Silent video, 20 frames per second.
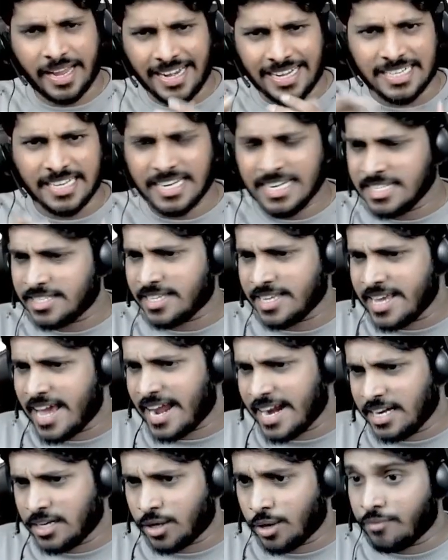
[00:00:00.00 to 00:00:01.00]
In CA
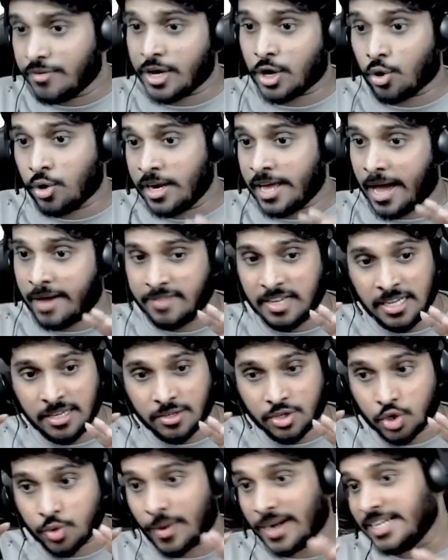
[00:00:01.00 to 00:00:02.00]
Into, we are only having
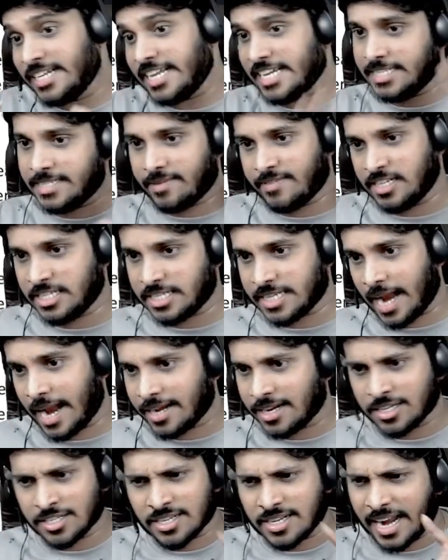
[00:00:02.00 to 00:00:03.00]
27
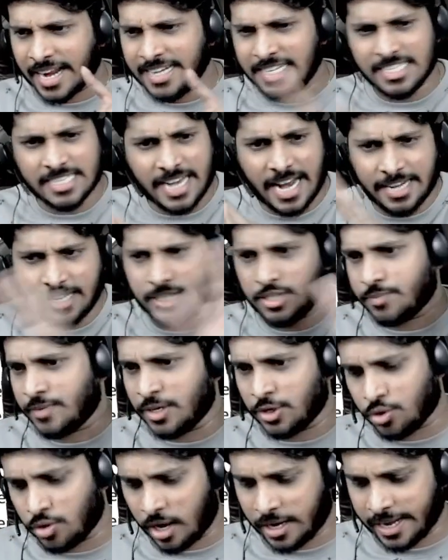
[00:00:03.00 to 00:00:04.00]
standards. 9 standards we
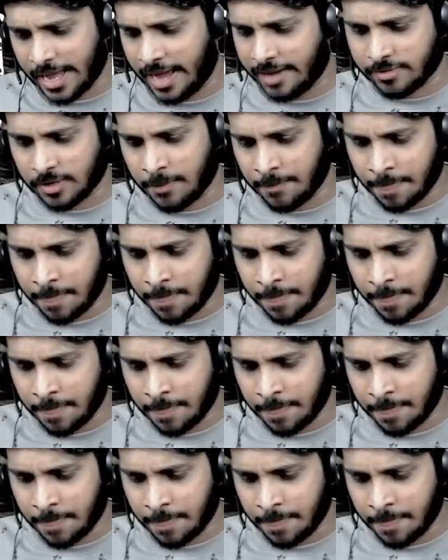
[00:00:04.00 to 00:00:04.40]
do not have.